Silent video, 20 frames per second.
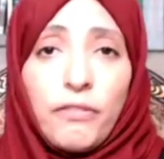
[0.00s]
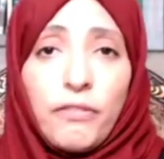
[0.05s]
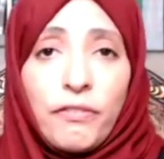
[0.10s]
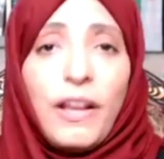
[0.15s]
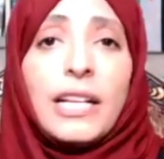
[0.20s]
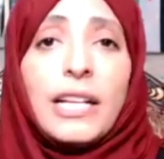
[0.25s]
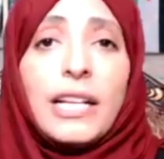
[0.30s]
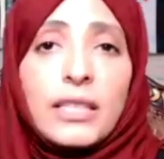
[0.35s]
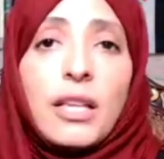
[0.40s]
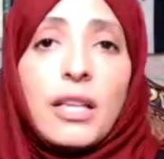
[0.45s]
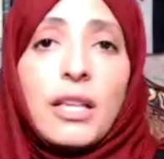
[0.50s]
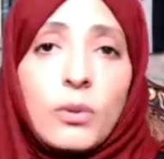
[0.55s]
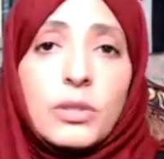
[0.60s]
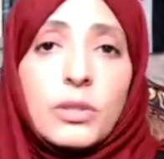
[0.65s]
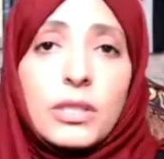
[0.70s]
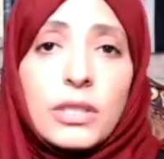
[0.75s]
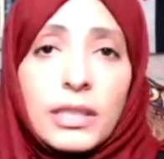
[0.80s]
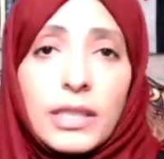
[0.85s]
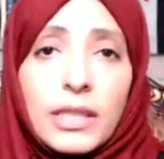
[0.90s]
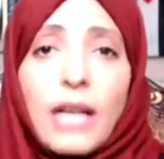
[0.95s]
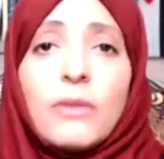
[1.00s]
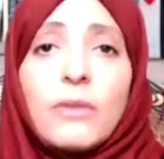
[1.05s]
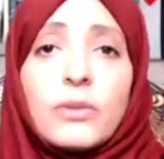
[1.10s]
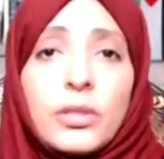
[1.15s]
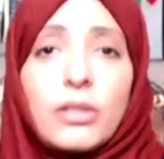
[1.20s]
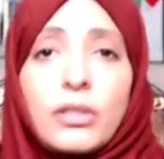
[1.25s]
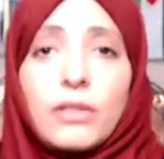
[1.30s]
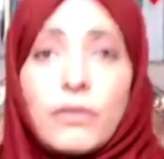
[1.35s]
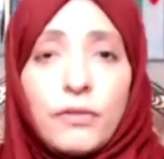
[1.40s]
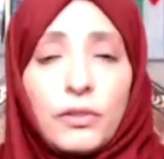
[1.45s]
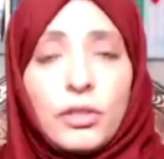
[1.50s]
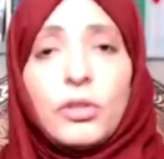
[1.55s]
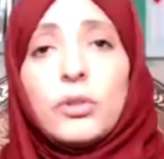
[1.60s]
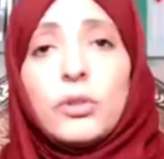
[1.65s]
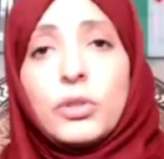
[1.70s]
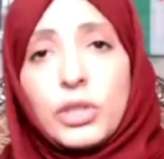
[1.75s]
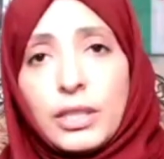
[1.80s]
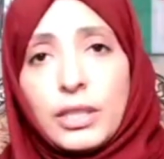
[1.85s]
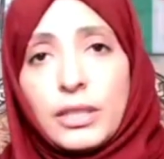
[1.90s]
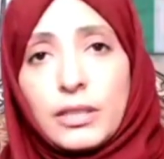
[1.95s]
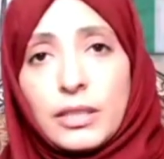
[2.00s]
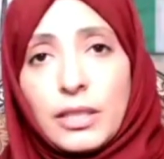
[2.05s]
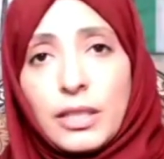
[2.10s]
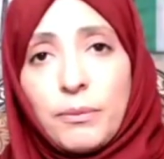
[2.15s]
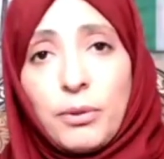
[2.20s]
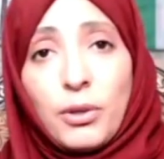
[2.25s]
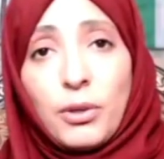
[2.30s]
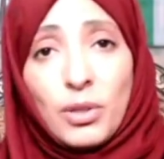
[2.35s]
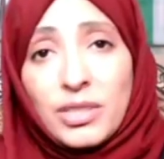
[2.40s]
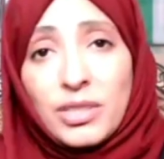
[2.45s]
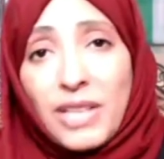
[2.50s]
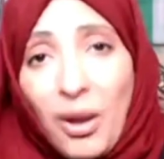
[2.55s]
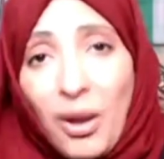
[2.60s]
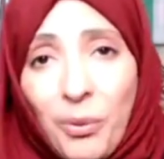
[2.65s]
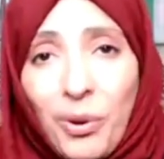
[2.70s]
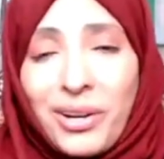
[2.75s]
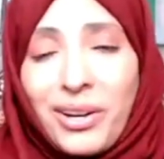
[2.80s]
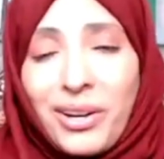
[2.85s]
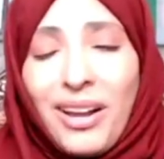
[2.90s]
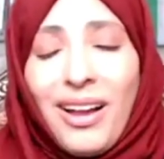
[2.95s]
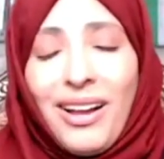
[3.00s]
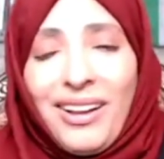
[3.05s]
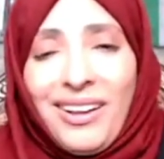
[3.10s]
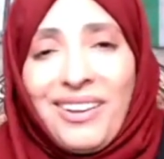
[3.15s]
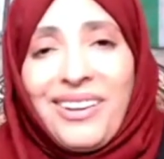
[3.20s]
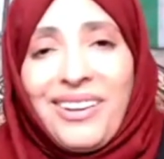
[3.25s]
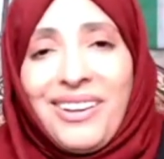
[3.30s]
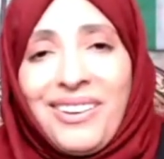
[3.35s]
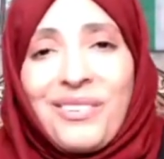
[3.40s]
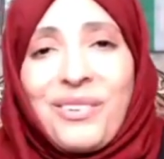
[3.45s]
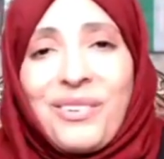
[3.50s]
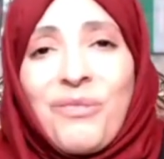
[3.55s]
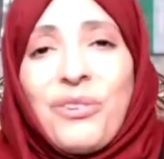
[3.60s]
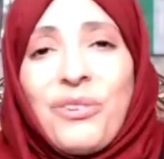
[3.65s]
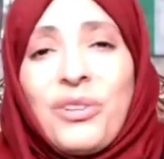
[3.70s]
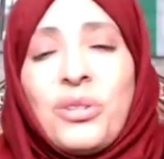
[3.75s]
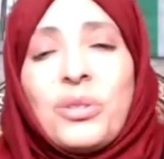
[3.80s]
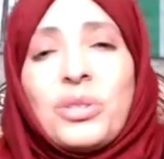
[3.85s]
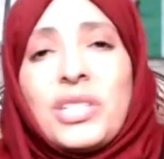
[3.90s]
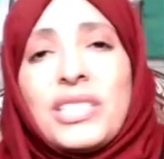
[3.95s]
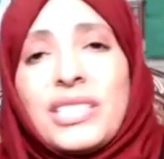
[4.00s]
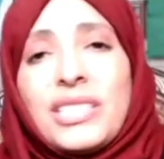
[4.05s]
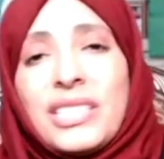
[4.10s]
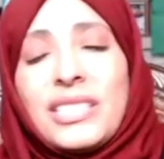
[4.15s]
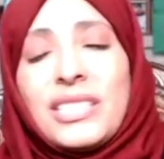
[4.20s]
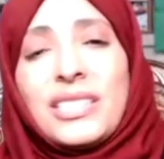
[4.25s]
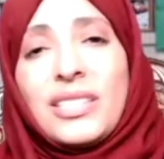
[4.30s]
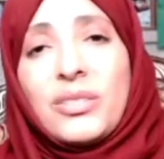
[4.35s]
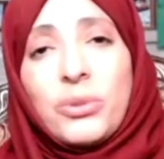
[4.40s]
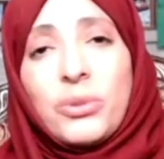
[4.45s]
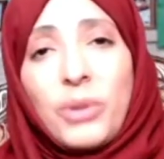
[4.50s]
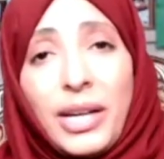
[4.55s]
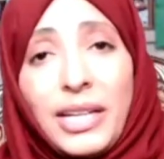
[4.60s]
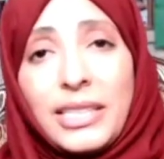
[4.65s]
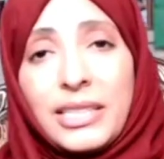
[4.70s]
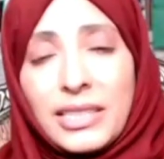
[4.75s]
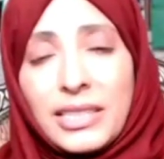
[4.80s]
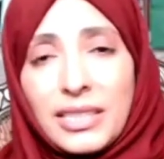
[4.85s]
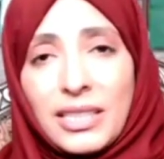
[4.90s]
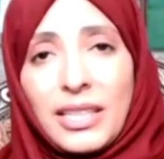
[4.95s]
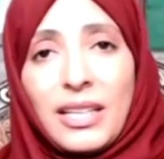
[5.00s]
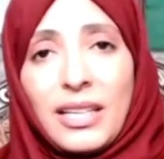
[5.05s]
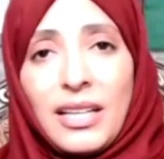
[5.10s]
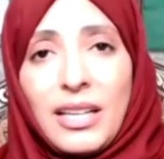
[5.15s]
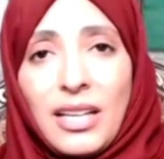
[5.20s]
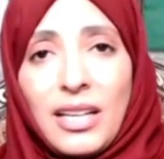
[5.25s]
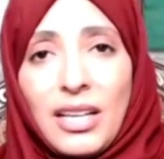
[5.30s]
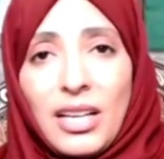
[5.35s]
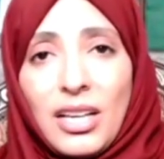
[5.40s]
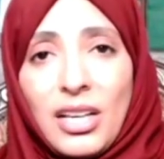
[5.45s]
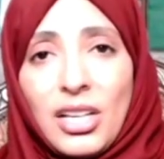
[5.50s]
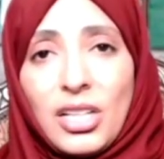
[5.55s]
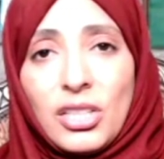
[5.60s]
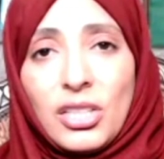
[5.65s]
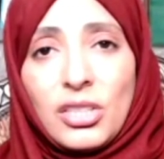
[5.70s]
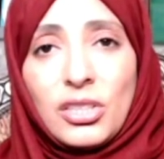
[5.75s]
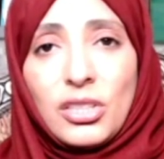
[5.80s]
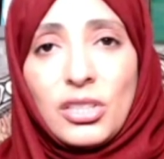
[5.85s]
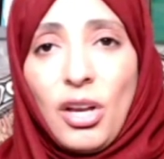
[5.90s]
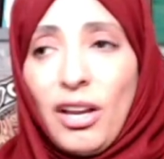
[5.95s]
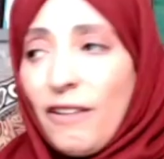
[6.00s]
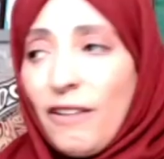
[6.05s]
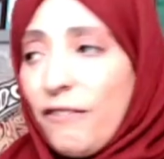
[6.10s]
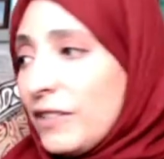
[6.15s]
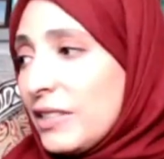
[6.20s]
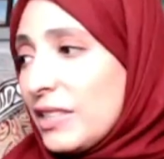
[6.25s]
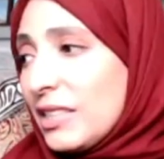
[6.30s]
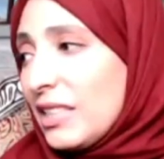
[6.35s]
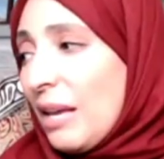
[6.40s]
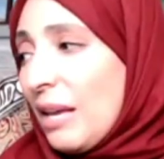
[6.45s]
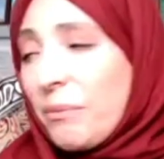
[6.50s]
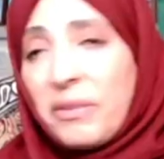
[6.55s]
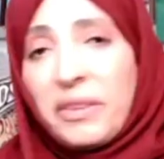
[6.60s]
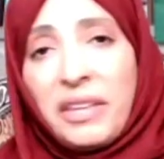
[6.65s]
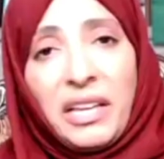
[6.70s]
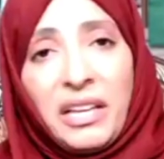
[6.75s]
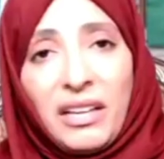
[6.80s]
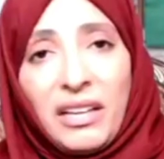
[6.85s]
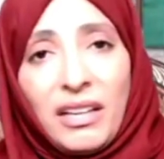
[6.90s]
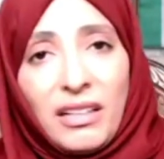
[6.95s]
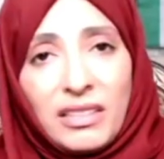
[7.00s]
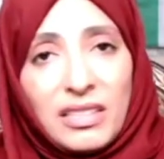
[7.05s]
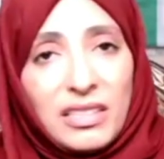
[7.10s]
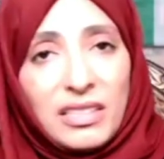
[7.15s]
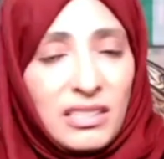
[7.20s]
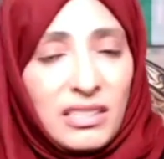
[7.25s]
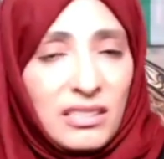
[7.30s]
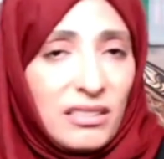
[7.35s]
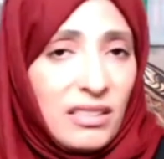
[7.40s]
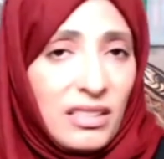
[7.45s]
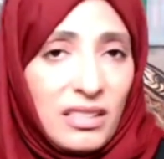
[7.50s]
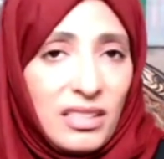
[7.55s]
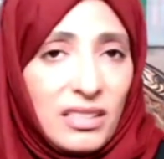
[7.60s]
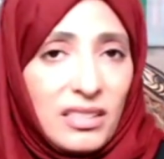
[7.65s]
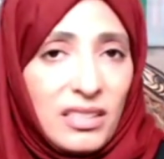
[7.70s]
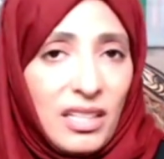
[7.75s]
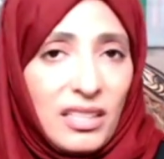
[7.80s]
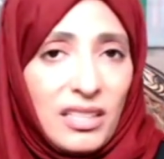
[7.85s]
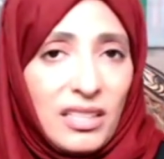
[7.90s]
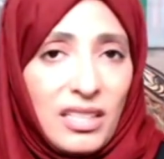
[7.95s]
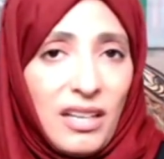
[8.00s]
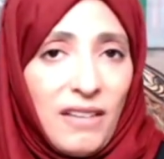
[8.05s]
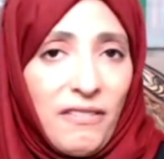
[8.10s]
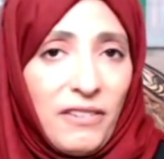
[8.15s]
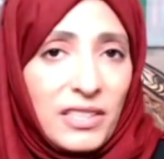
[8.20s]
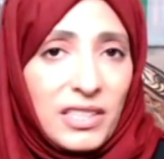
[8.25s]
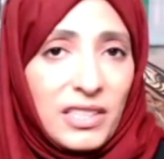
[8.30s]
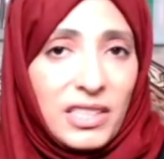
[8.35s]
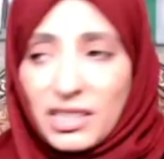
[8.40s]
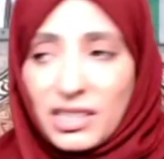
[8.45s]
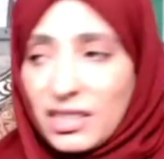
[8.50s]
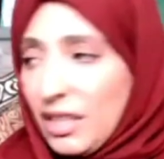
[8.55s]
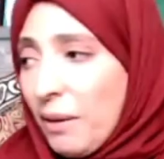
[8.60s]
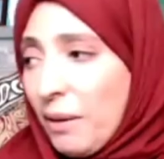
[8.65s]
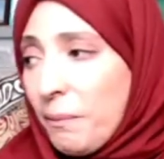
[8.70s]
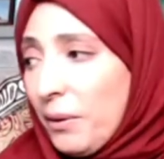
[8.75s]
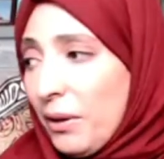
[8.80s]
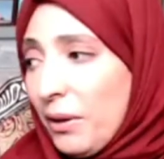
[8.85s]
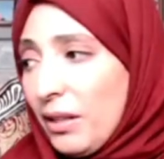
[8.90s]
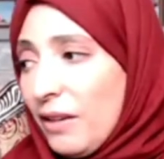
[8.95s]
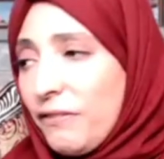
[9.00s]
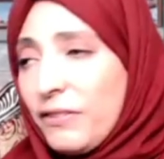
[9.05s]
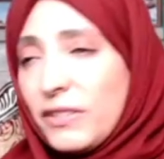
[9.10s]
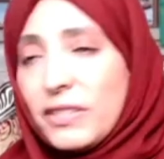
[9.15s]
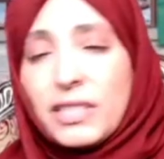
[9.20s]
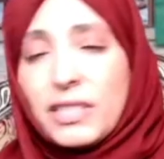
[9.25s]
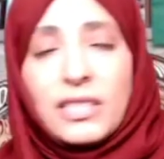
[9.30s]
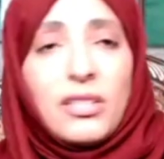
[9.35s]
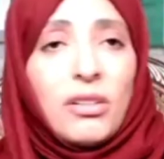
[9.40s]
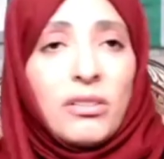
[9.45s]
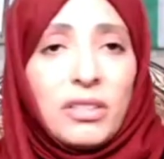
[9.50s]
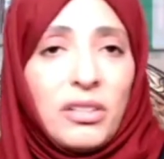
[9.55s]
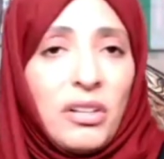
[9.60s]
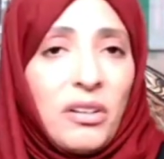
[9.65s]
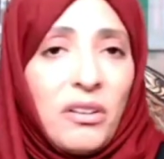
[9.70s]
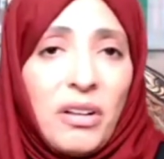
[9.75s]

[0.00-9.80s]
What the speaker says: face those counter revolutions, because our revolutions is great. So if it's something, if it's simple, if it's not,